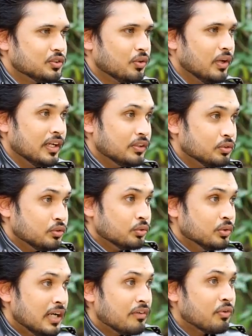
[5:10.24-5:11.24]
So, and to
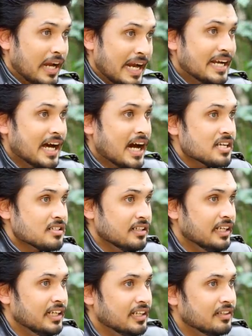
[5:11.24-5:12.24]
do that for 8 hours a
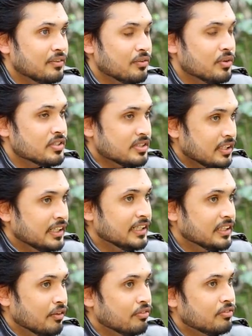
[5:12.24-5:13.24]
day was really
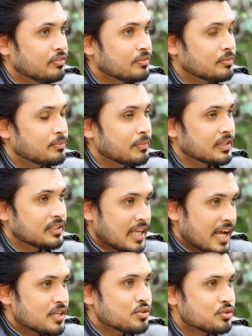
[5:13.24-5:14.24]
tough. But
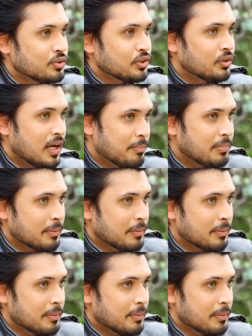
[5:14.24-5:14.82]
thanks to, you know, our